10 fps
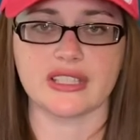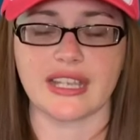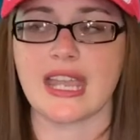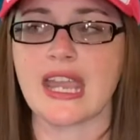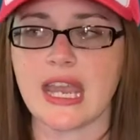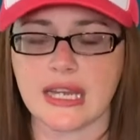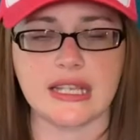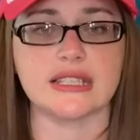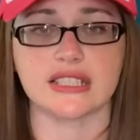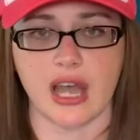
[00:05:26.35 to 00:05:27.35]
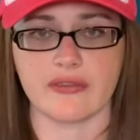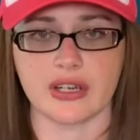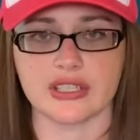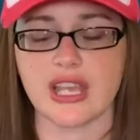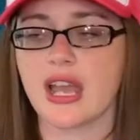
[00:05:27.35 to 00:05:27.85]
like hideous
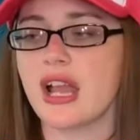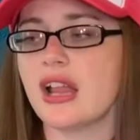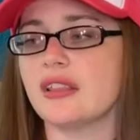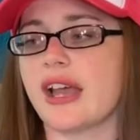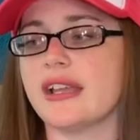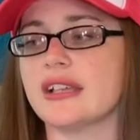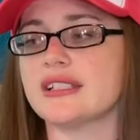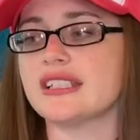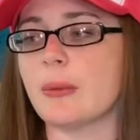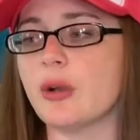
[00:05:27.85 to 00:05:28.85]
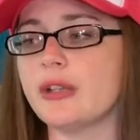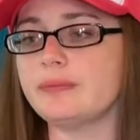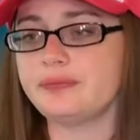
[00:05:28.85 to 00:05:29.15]
covers. Like someone,